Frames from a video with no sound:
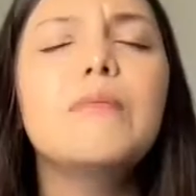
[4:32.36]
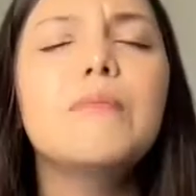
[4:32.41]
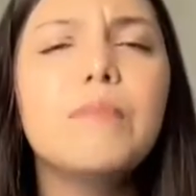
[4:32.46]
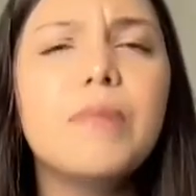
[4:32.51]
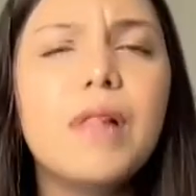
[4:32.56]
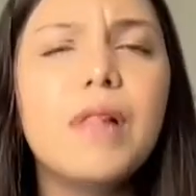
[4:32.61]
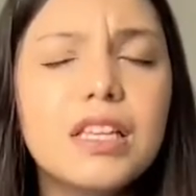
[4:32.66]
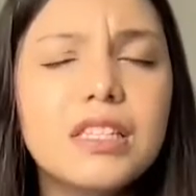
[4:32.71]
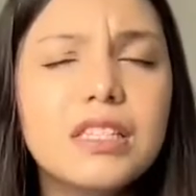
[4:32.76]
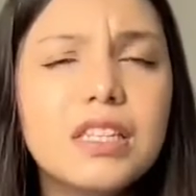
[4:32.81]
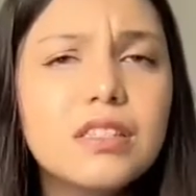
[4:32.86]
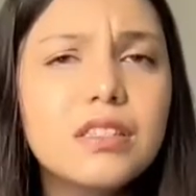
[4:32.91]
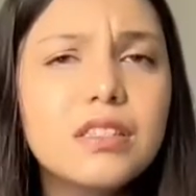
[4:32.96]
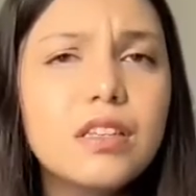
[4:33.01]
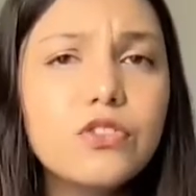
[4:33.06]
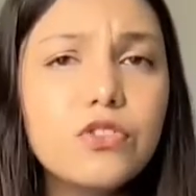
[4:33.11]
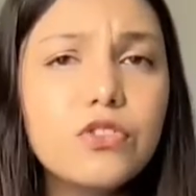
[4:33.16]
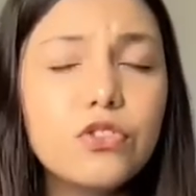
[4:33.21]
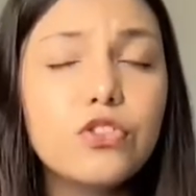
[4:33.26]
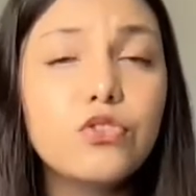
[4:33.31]
Plastic
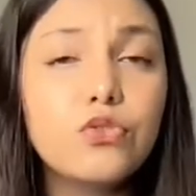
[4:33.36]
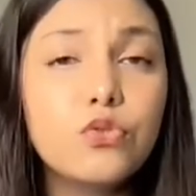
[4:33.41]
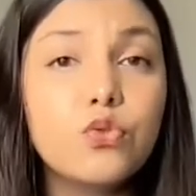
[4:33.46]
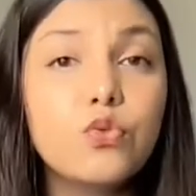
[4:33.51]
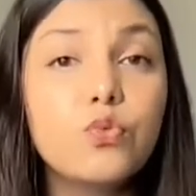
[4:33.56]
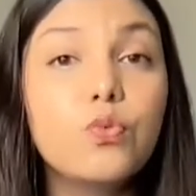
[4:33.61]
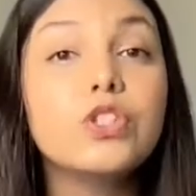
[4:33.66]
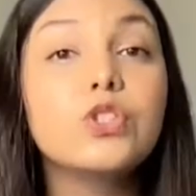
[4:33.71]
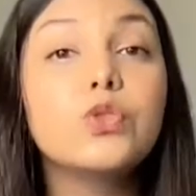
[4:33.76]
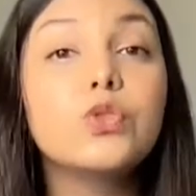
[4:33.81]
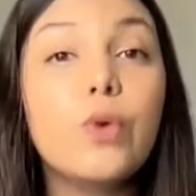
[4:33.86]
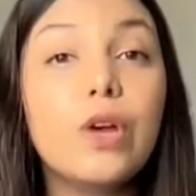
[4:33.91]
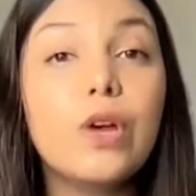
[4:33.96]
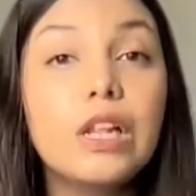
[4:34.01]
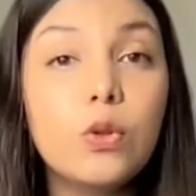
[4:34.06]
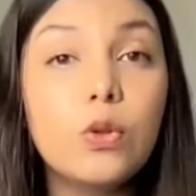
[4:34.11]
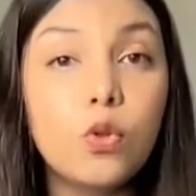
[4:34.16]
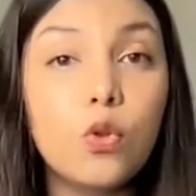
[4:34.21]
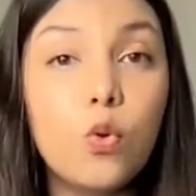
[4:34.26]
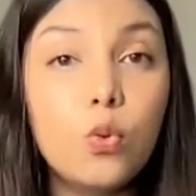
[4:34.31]
surgery too was
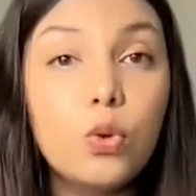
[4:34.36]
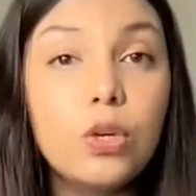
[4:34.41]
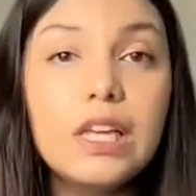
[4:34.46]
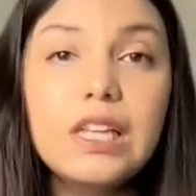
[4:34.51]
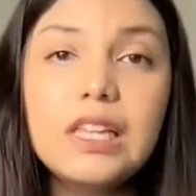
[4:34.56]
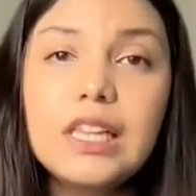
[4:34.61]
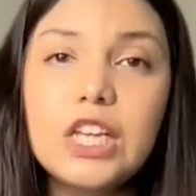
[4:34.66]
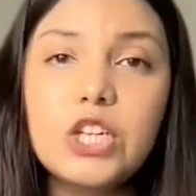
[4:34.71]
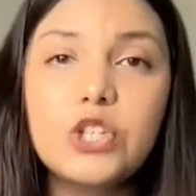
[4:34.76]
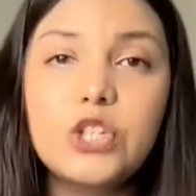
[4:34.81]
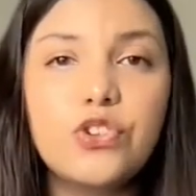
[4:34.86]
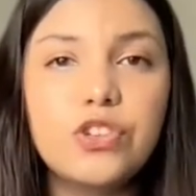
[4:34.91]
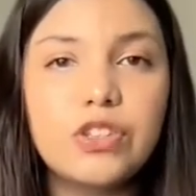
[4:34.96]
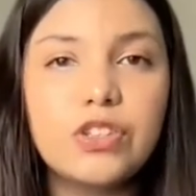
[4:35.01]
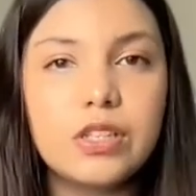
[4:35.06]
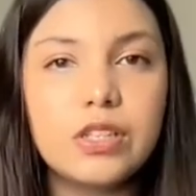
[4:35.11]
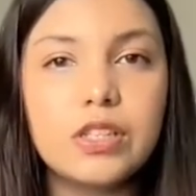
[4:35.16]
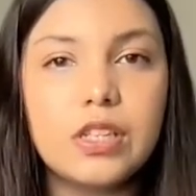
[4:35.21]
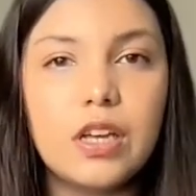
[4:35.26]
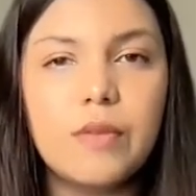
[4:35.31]
well known in ancient
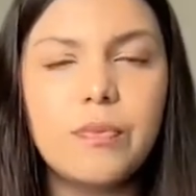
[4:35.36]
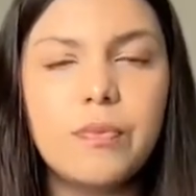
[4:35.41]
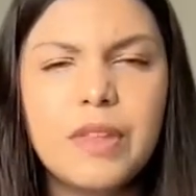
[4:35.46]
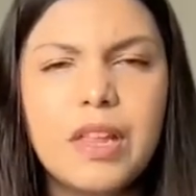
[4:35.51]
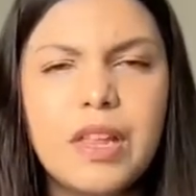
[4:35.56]
India.